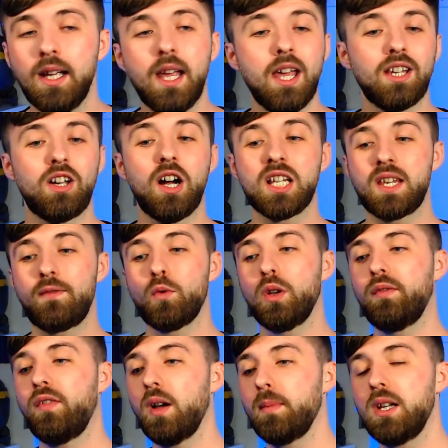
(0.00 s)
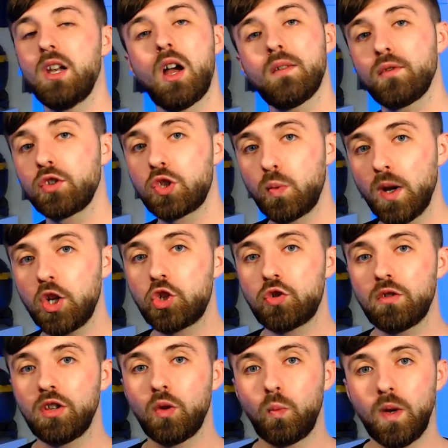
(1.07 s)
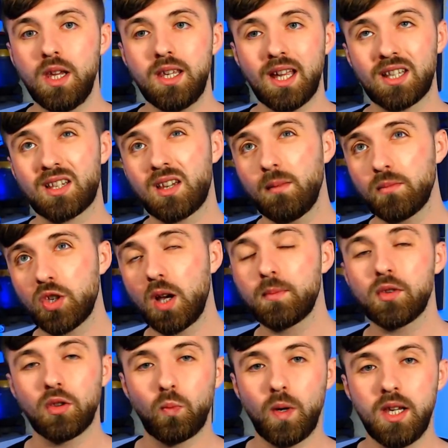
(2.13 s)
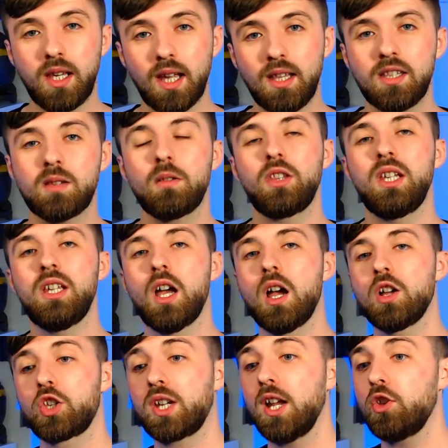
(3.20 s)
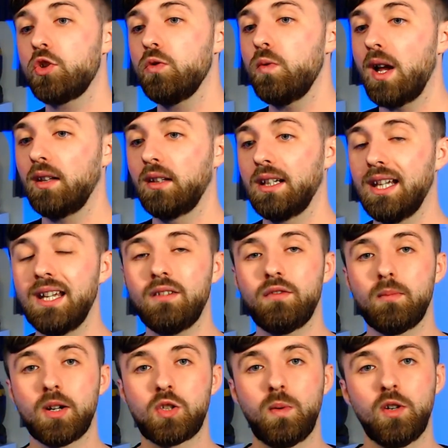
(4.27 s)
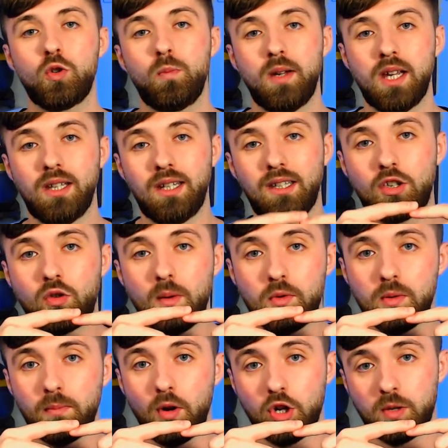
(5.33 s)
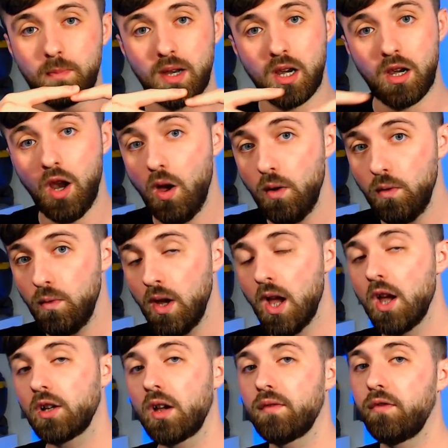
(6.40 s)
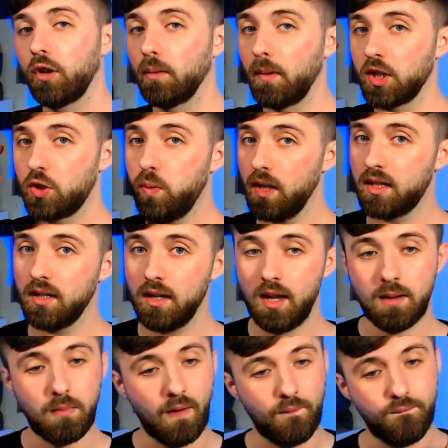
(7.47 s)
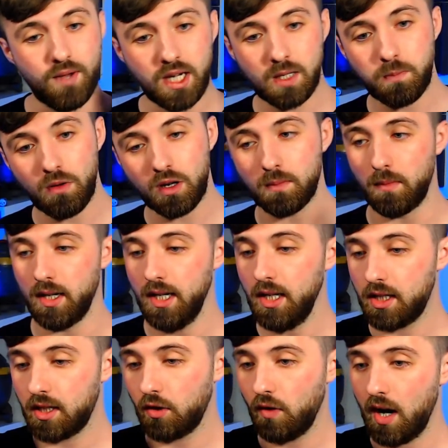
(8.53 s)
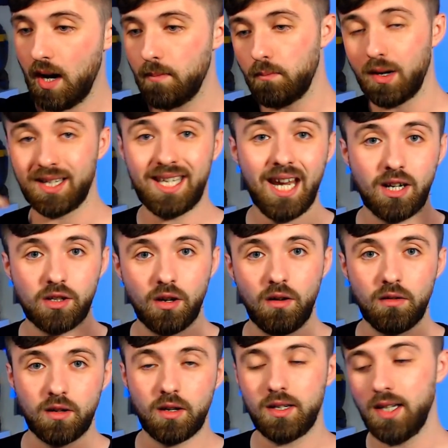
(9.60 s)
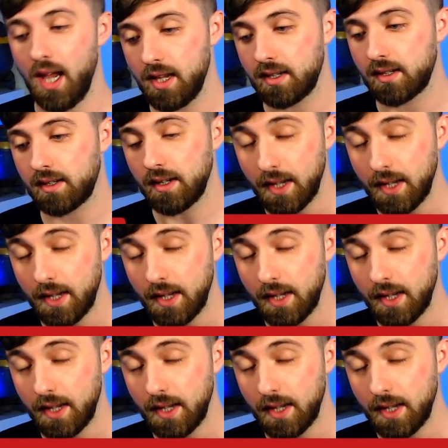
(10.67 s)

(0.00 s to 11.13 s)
Guys, if you want to find me live on Twitch during the week and sometimes on the weekends, the schedule and the link for my Twitch will be in the description box below. Go follow my Twitter, my Facebook, my Instagram, my TikTok. Yes,